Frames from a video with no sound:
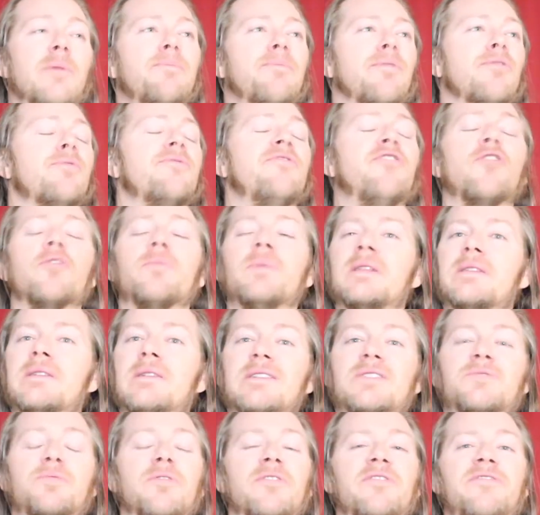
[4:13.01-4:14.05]

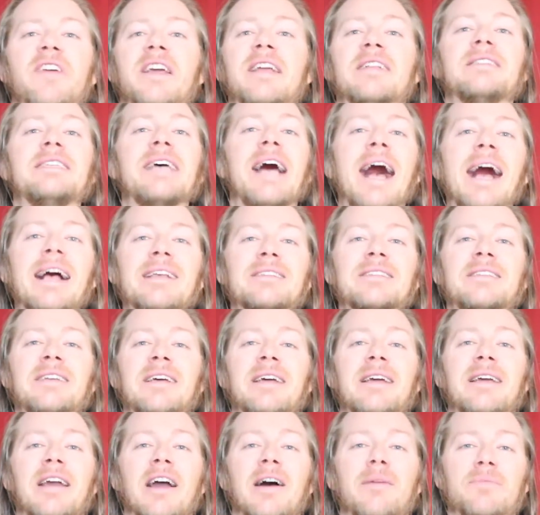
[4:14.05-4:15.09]
Performances were
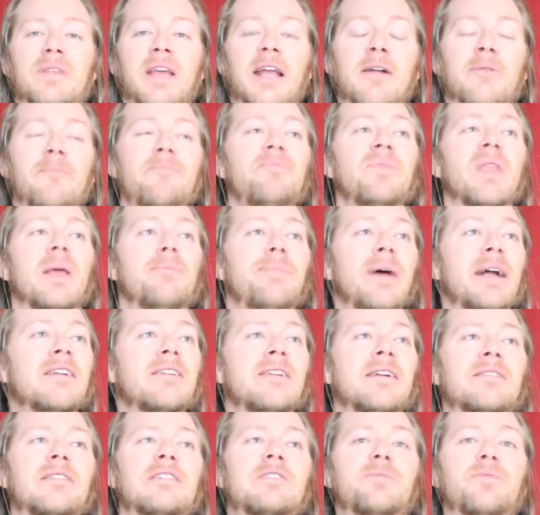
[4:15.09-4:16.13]
fantastic. You know,
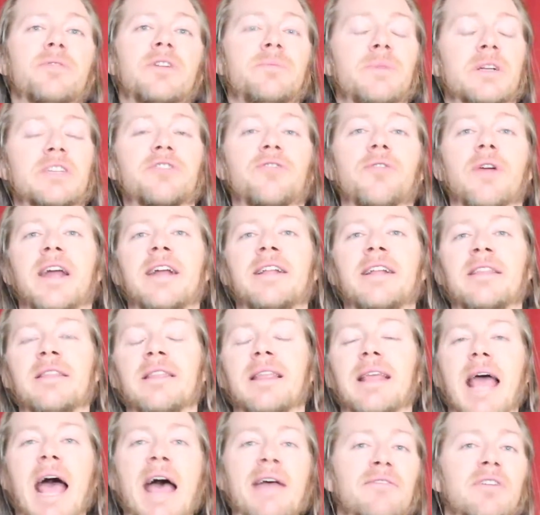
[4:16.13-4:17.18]
Benedict is pretty much great
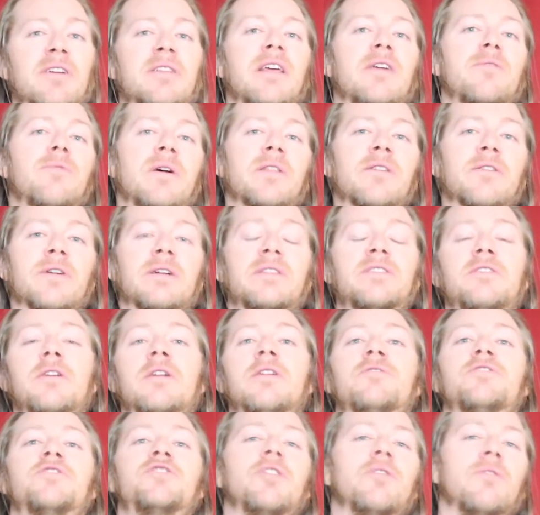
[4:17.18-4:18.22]
in everything, whether it's, you
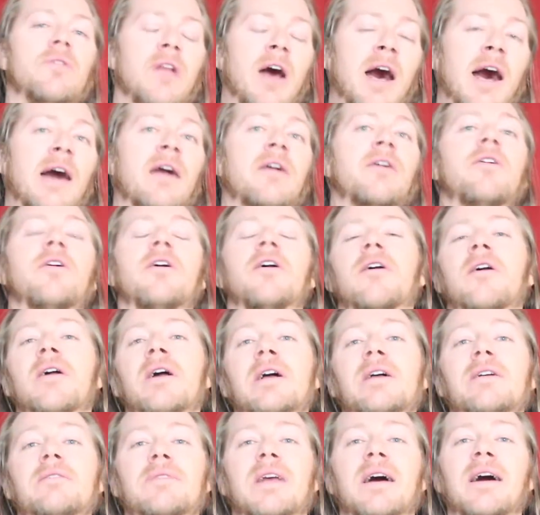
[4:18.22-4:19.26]
know, Sherlock or,
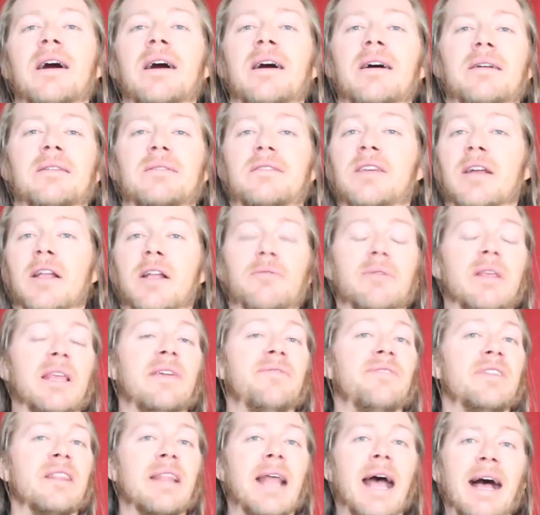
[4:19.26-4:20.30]
you know,
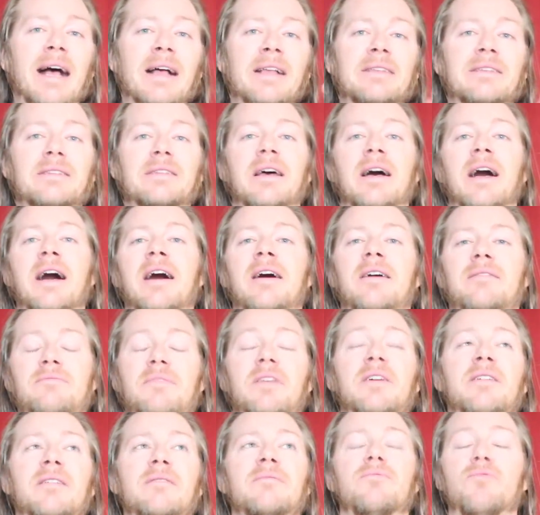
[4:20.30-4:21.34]
even as
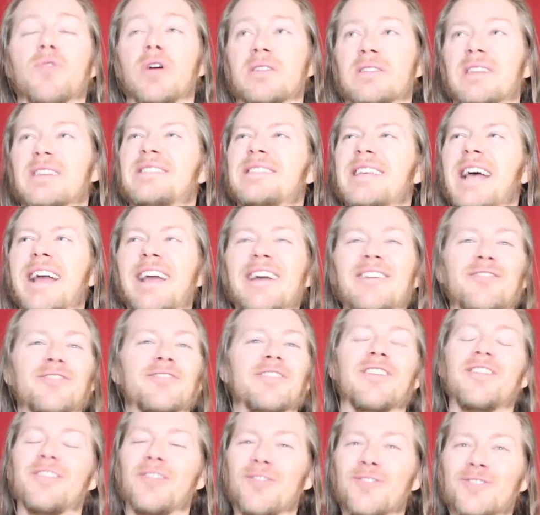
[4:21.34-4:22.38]
the second or
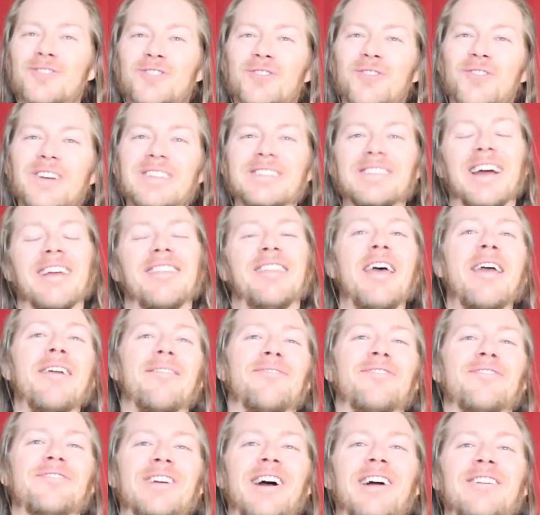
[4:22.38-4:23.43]
the third choice, I
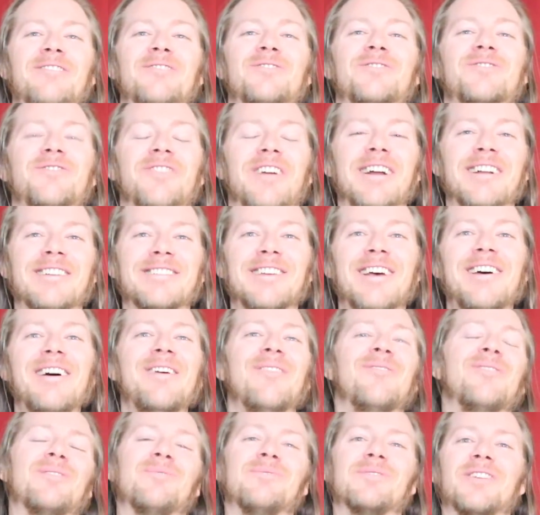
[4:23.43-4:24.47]
think, for Doctor Strange
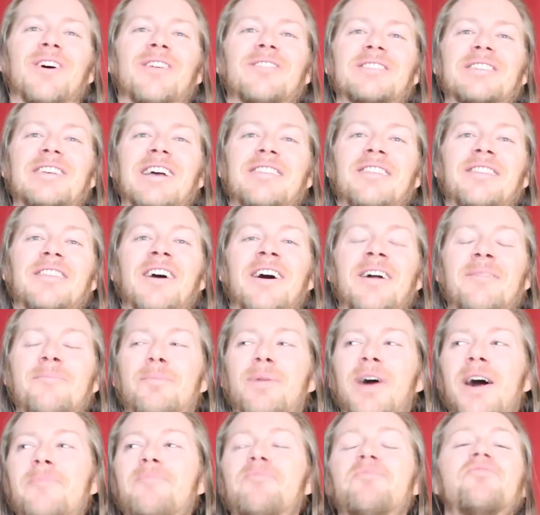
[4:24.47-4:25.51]
when it was all said and done.
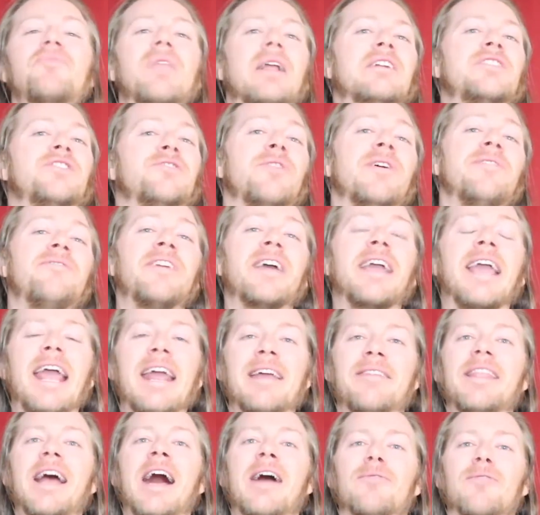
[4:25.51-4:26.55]
But terrific
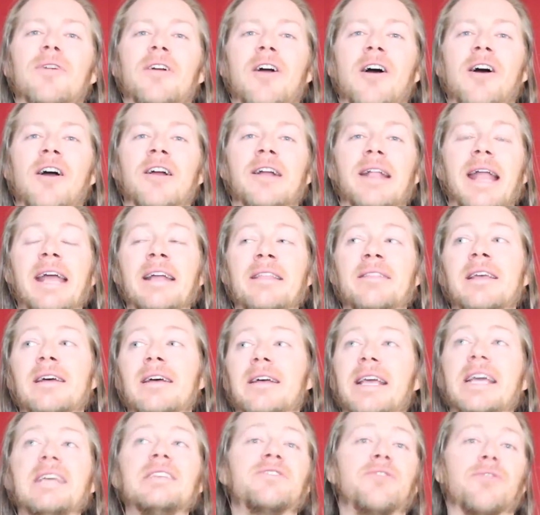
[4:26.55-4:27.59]
in that regard, and
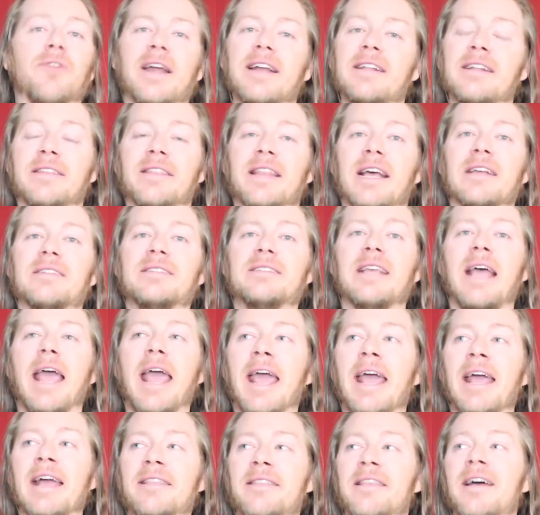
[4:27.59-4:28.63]
he's great in this.
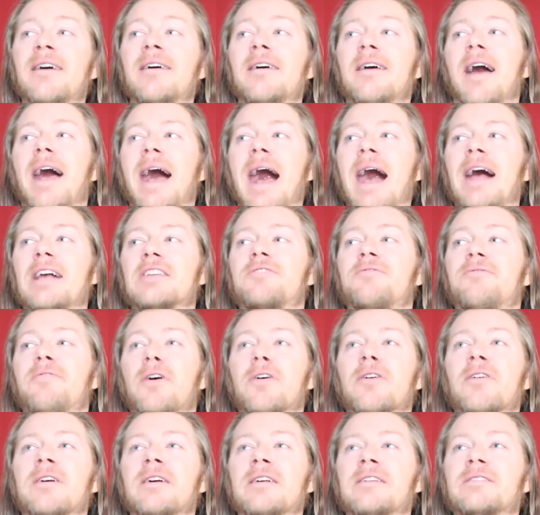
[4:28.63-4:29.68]
And as
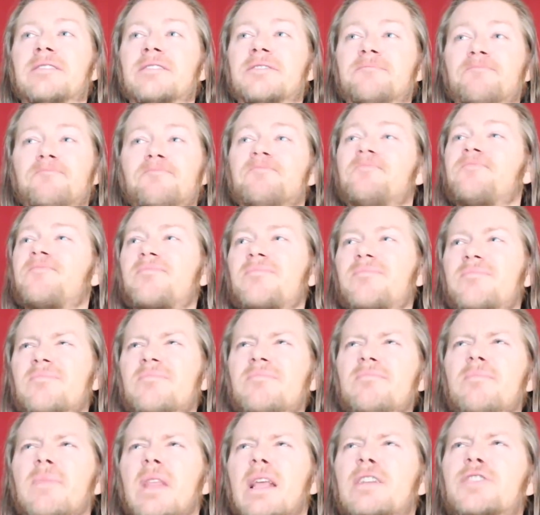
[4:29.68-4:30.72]
far as
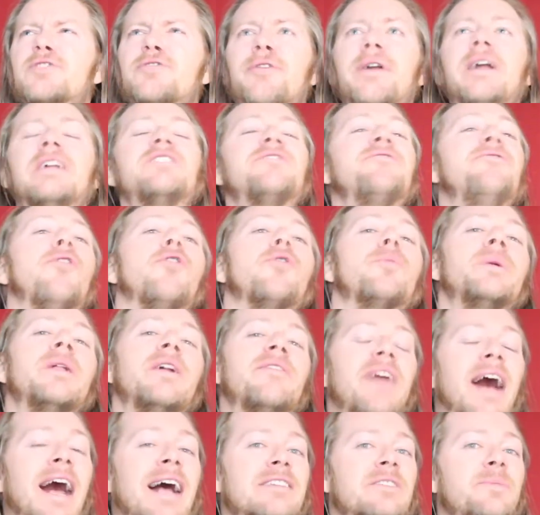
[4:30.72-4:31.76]

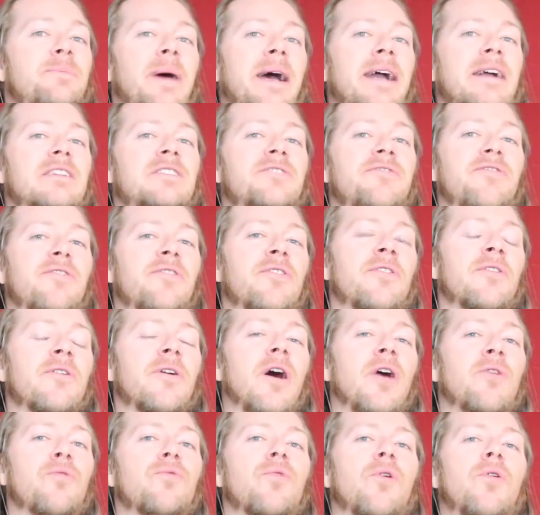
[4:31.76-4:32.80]
transformative aspects for
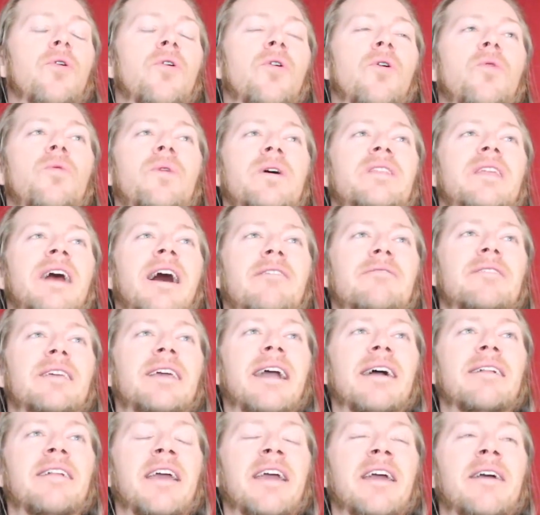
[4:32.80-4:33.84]
a role, without
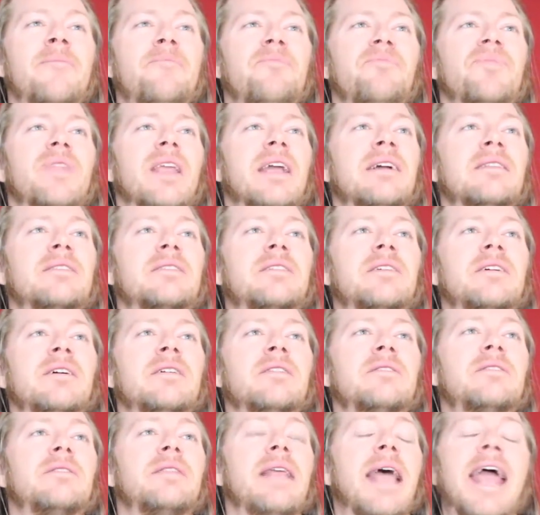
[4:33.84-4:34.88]
getting
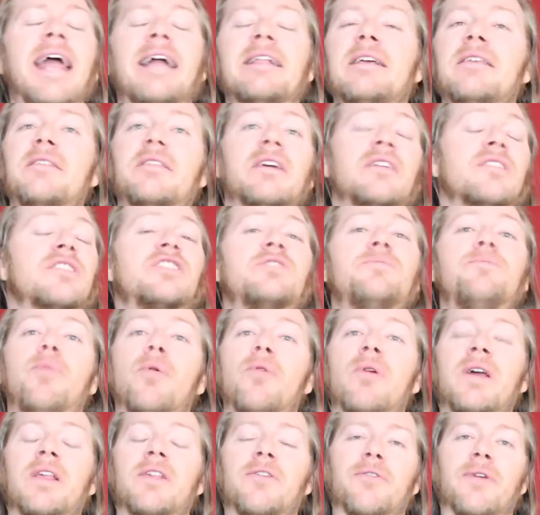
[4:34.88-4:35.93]
into anything
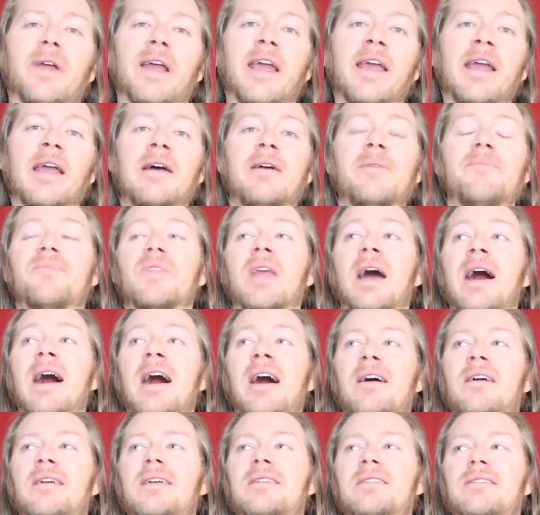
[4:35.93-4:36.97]
spoilery,
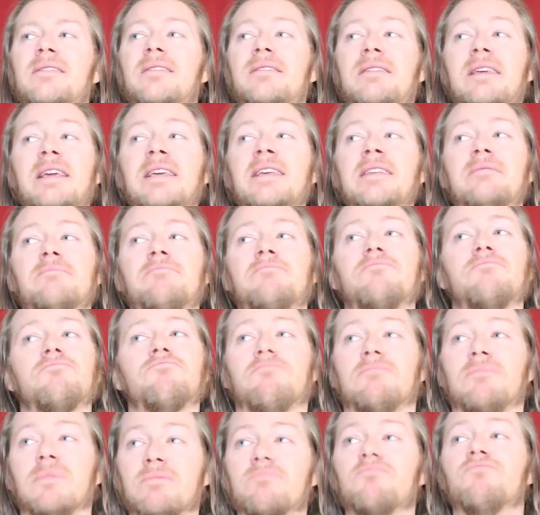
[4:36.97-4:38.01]

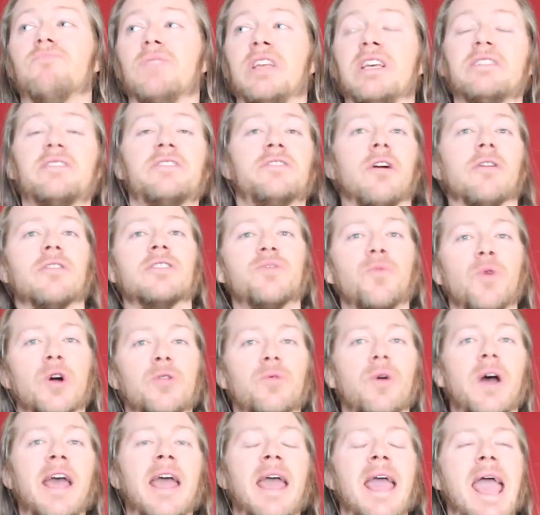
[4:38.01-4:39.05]
he starts one
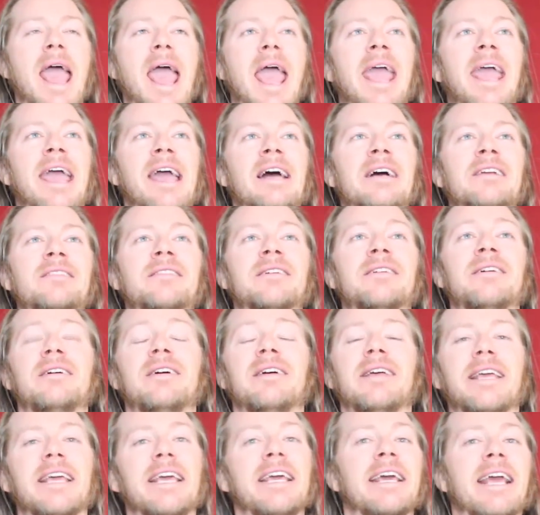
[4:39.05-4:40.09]
way and
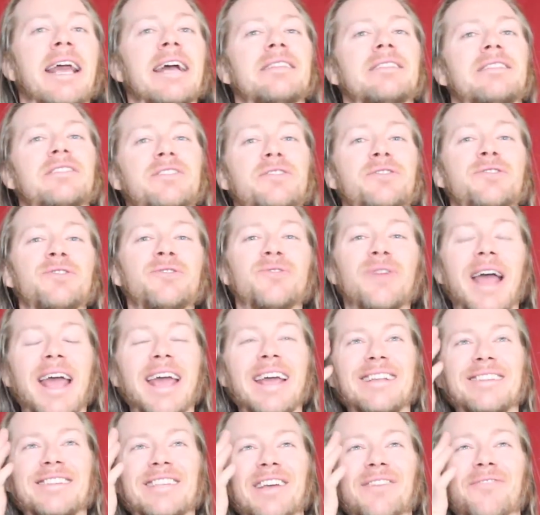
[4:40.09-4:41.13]
he gets to
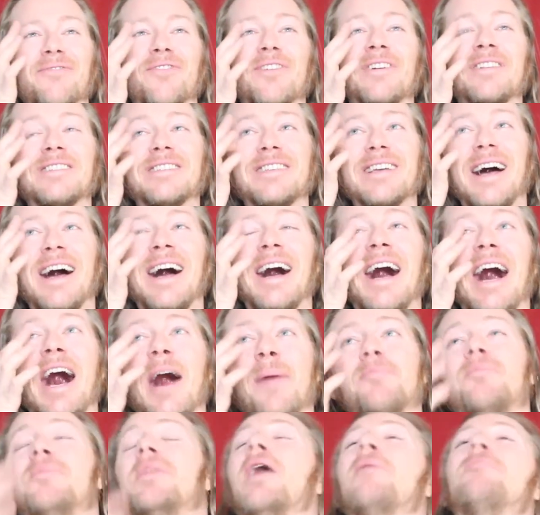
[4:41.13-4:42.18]
a different
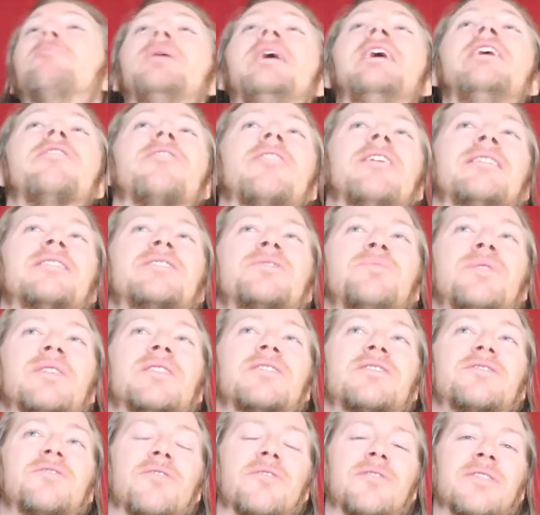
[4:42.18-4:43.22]
appearance with
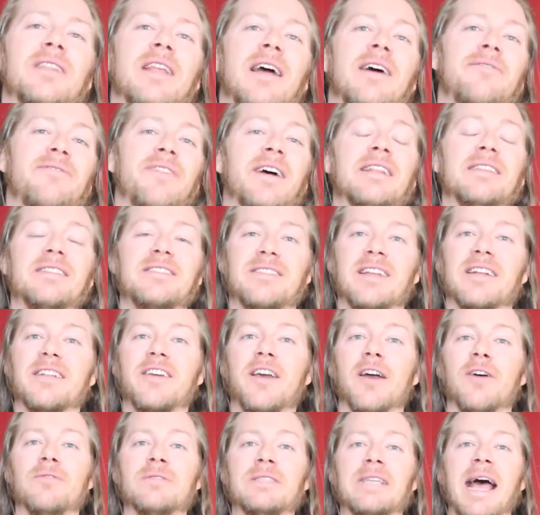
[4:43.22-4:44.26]
certain events that
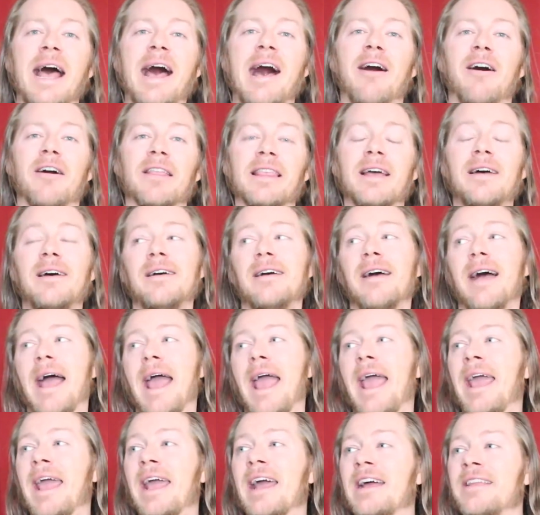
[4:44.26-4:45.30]
go down.
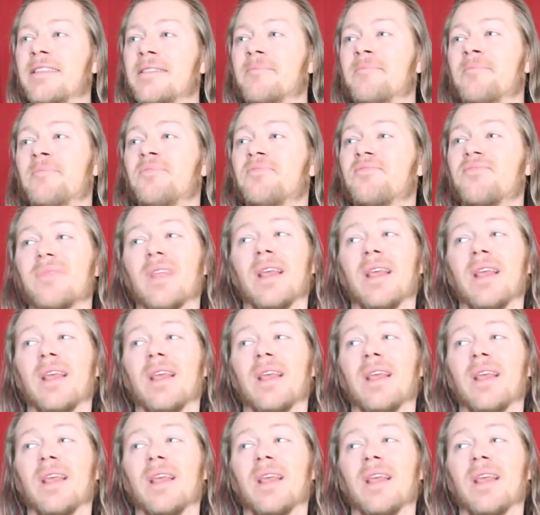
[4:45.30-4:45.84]
And